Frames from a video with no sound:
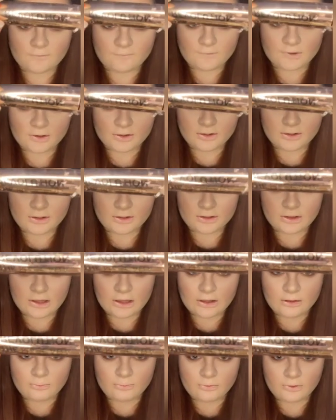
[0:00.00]
you can see
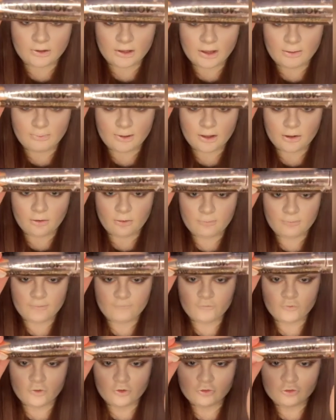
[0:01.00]
it, but yeah, Makeup
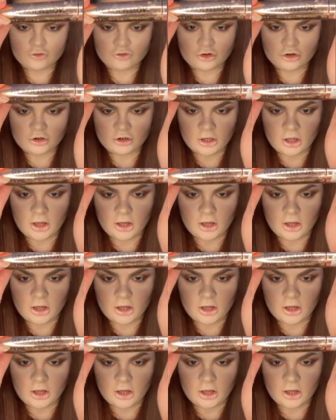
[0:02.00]
Revolution.